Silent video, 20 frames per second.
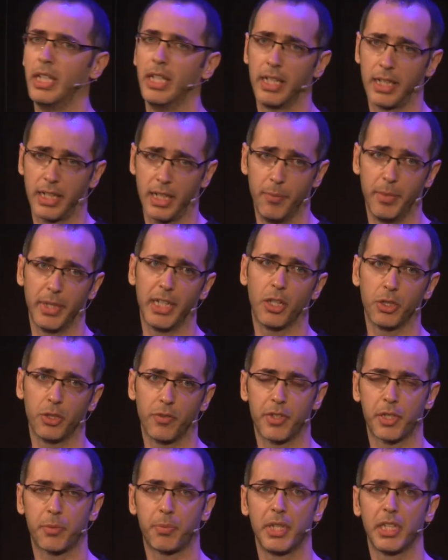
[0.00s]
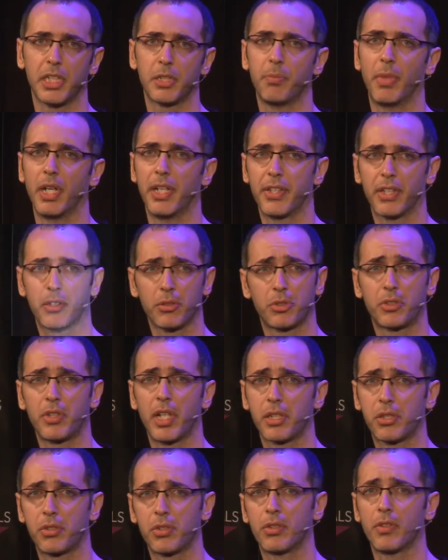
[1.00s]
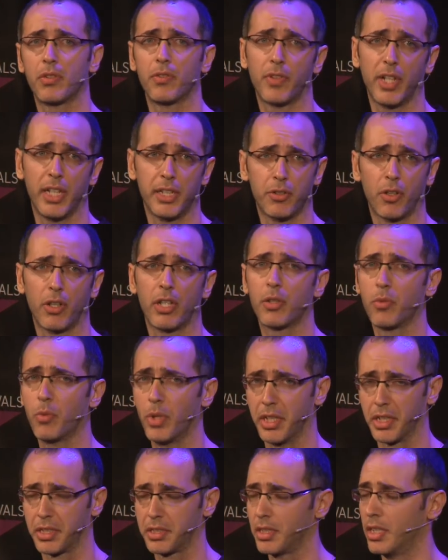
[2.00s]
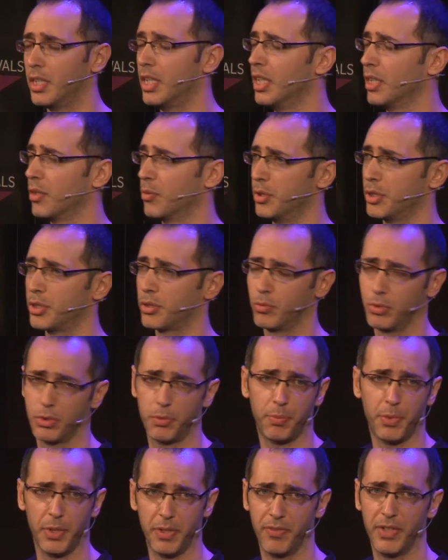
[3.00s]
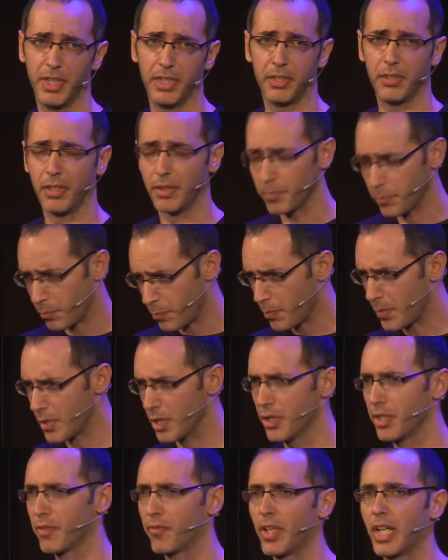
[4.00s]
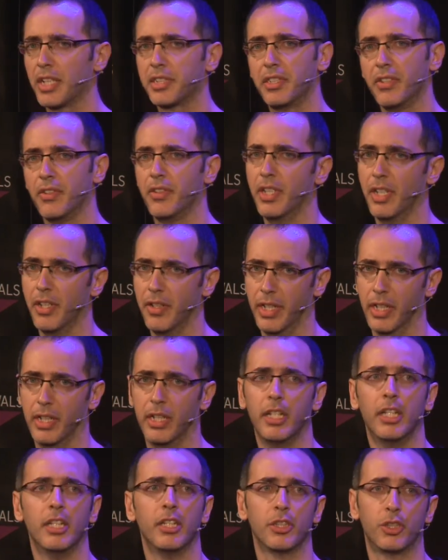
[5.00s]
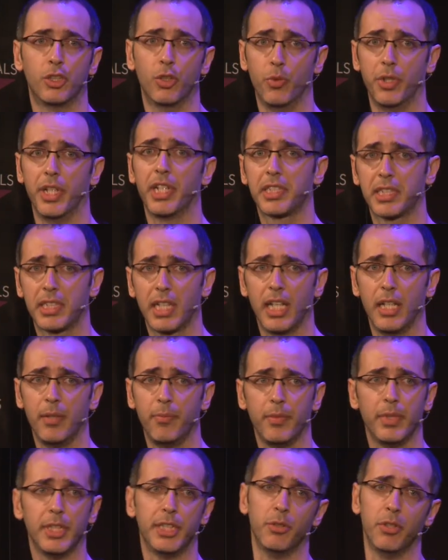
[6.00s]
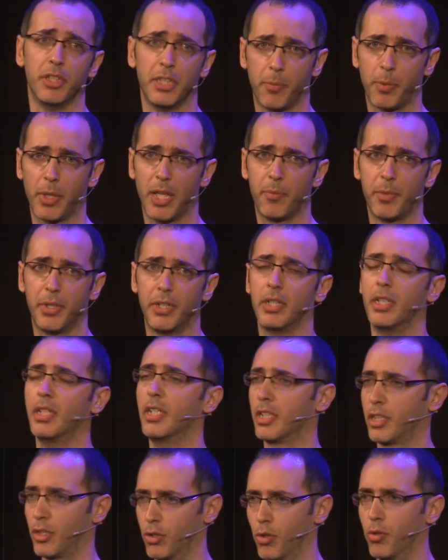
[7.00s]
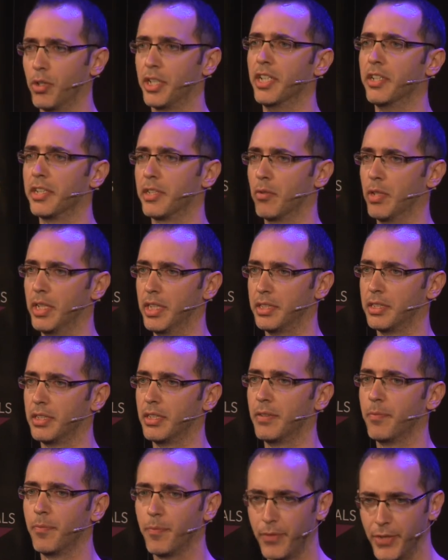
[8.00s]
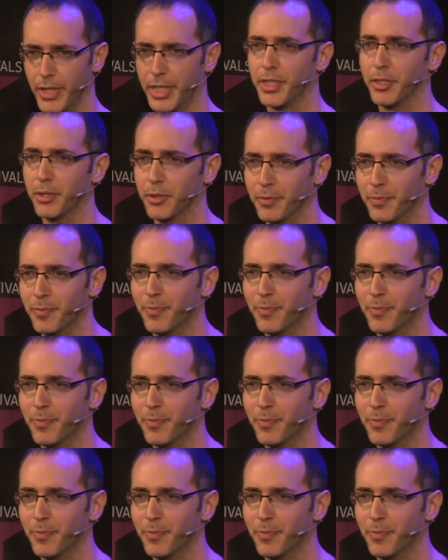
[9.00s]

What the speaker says: coming out of the springs by the construction of hydraulic works, which would prevent the floods in the area. So next time you need a plumber, call Hercules. Thank you.